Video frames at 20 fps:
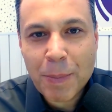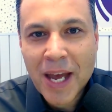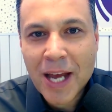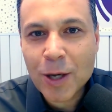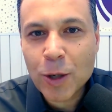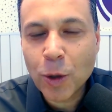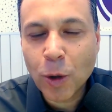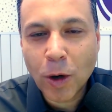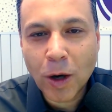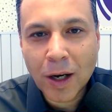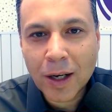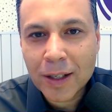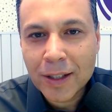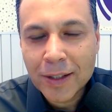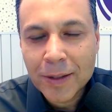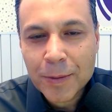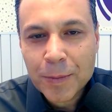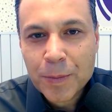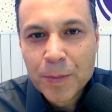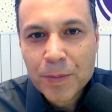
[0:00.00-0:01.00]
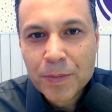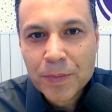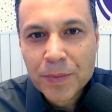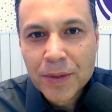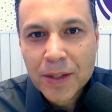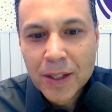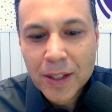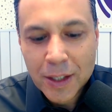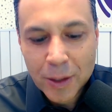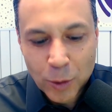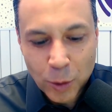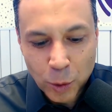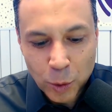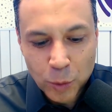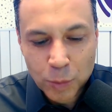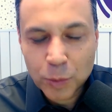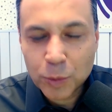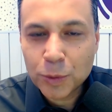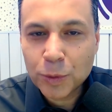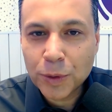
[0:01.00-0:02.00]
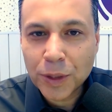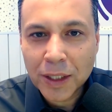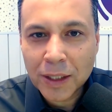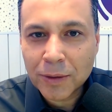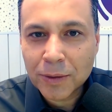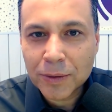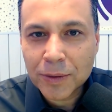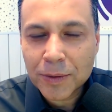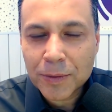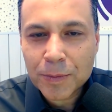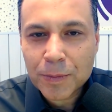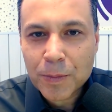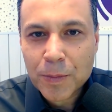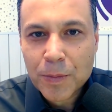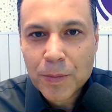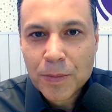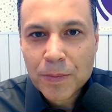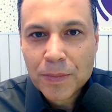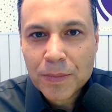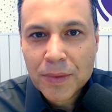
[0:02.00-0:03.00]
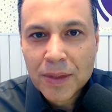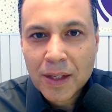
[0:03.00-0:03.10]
because we are better than everyone else.